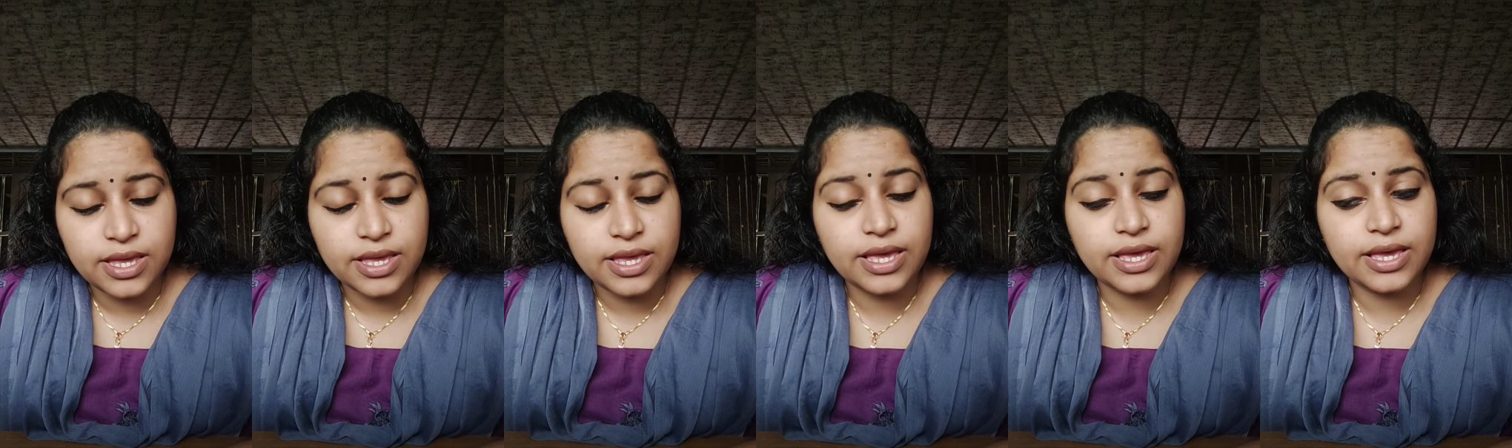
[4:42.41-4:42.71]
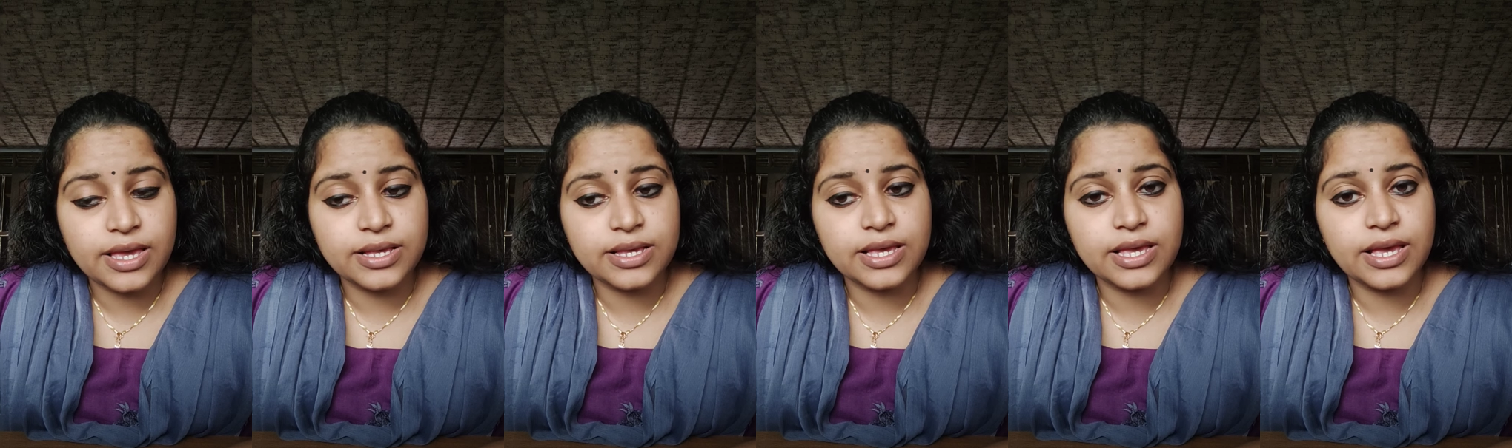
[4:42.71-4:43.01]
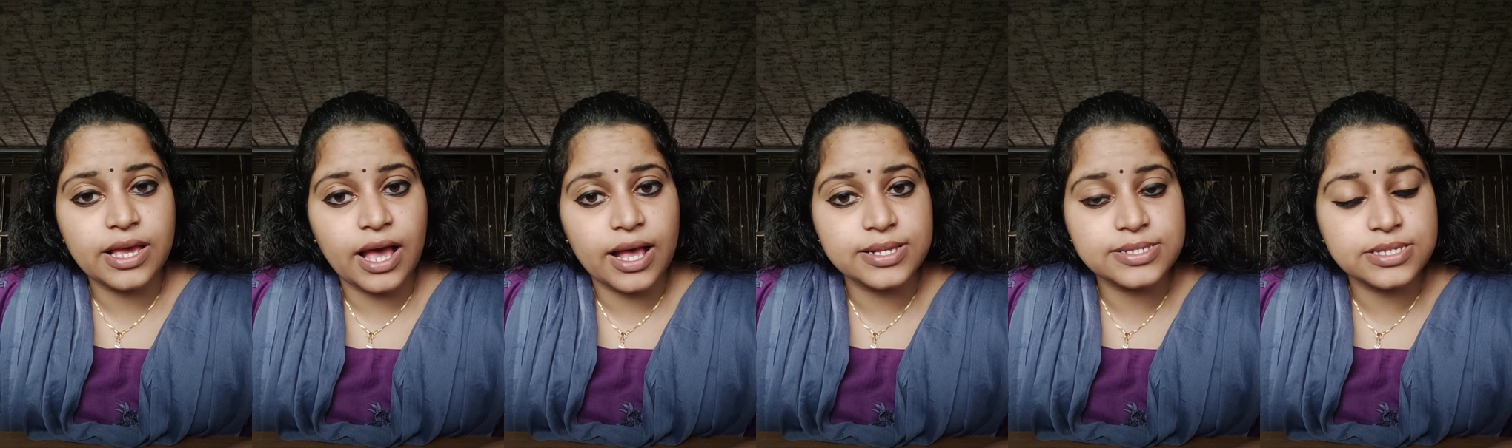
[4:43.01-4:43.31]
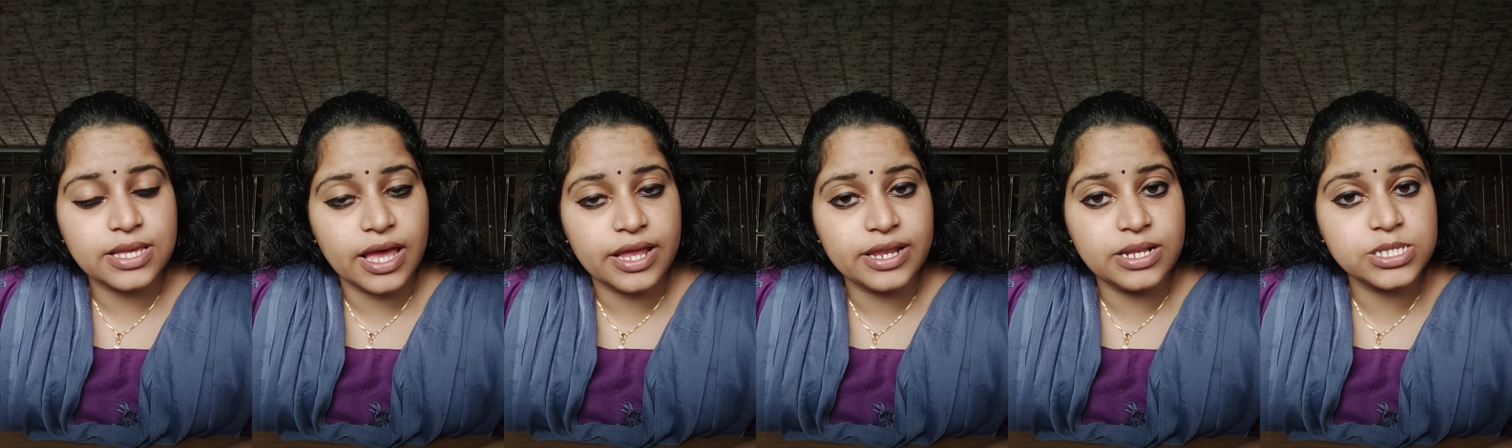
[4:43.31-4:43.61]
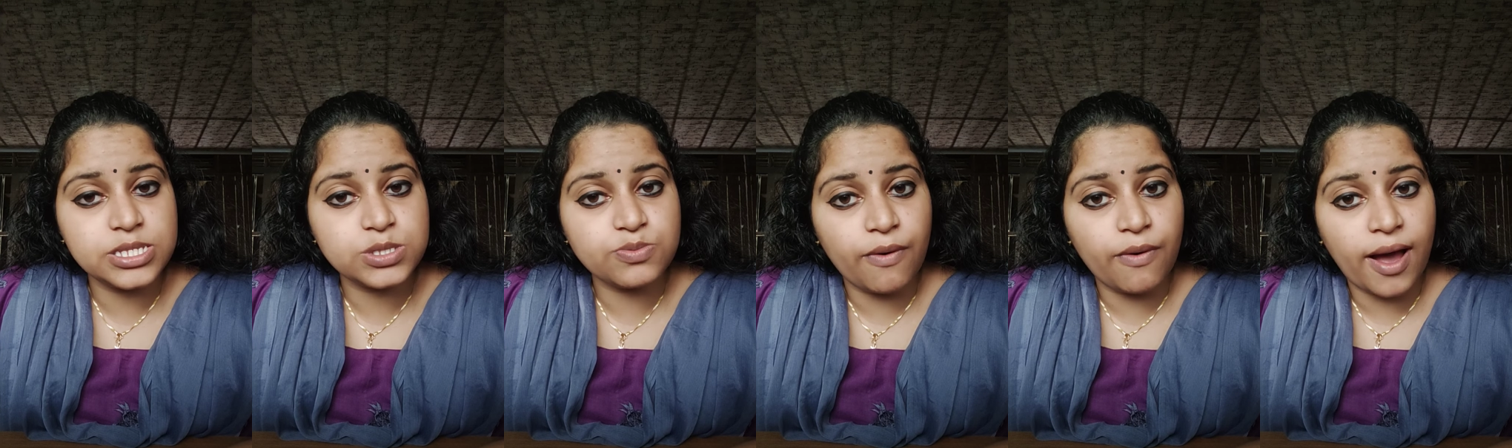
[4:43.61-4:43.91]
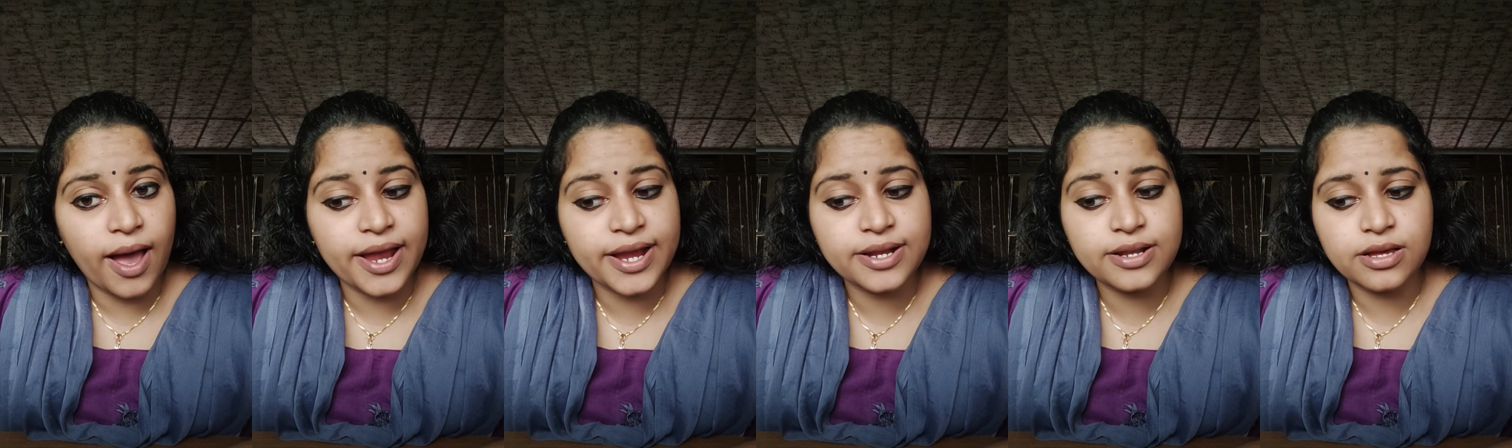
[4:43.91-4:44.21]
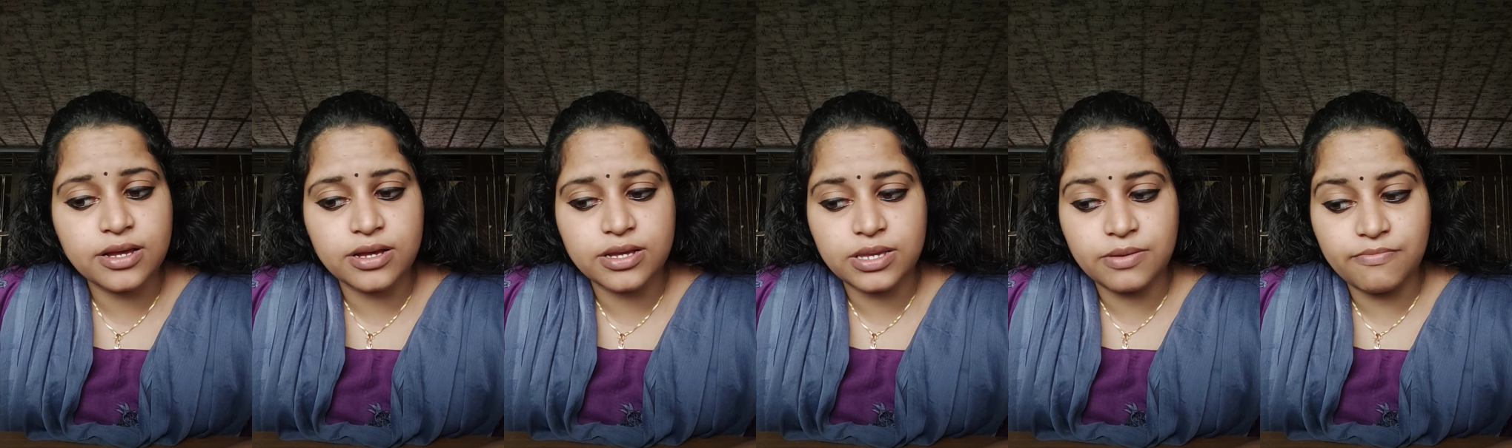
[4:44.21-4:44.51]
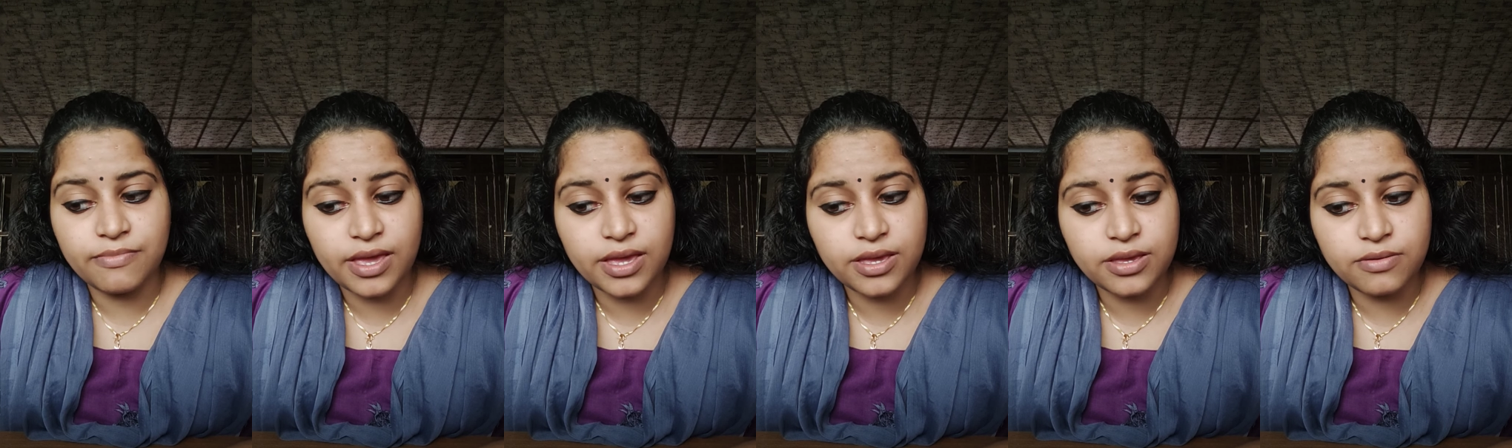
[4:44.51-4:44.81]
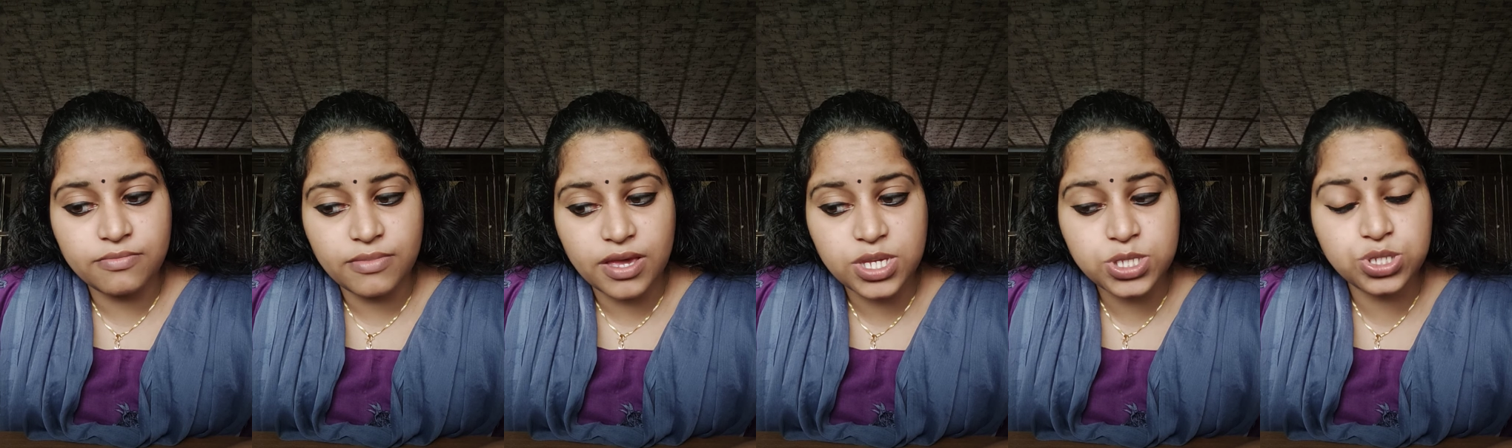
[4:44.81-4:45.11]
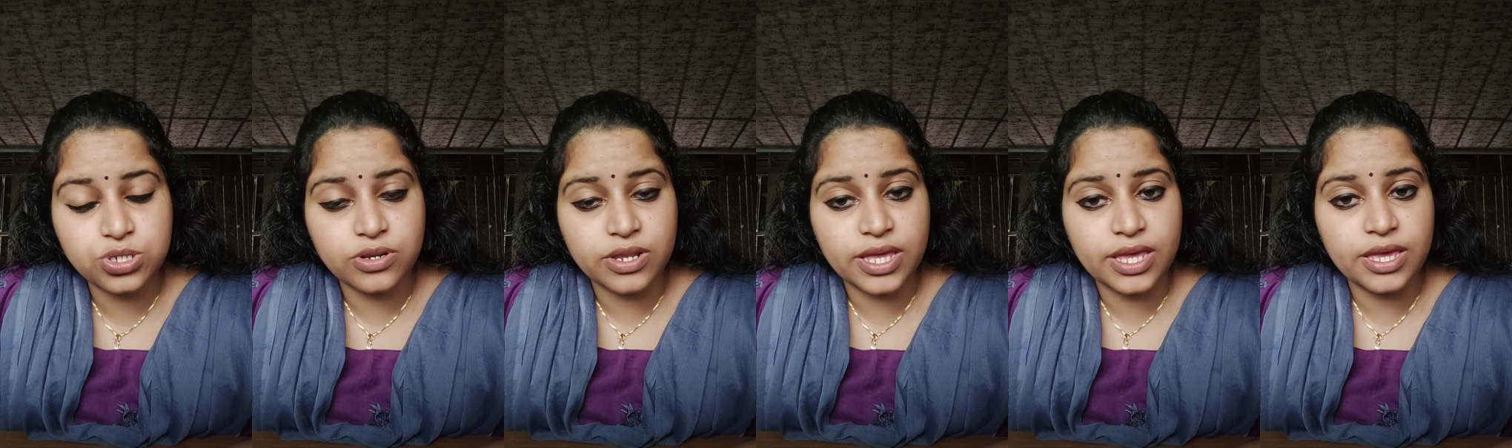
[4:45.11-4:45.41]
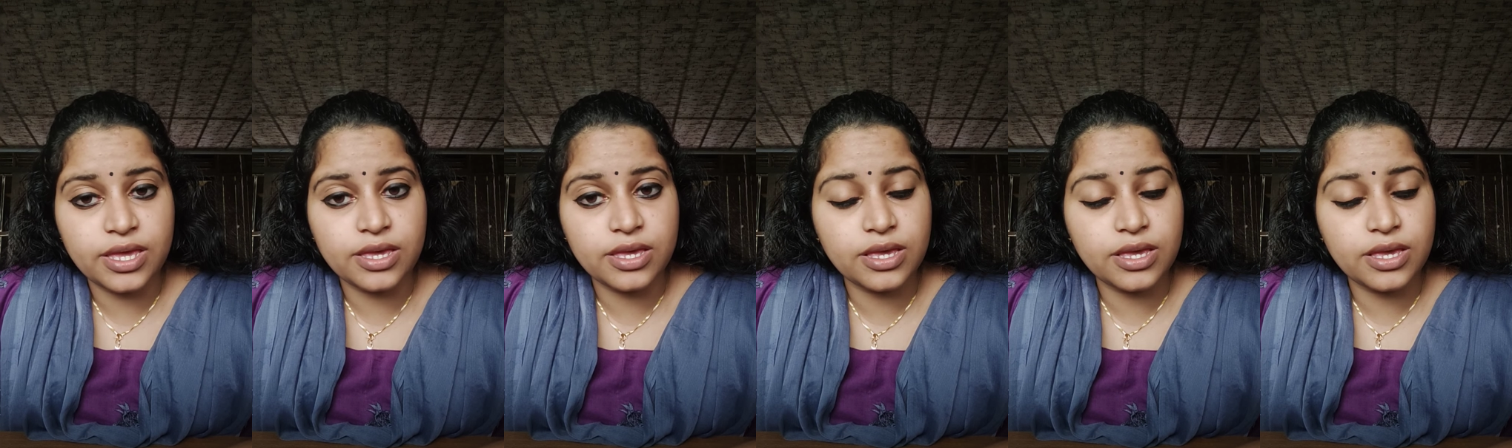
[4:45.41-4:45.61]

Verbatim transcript: He, he has an inspired ima imagery.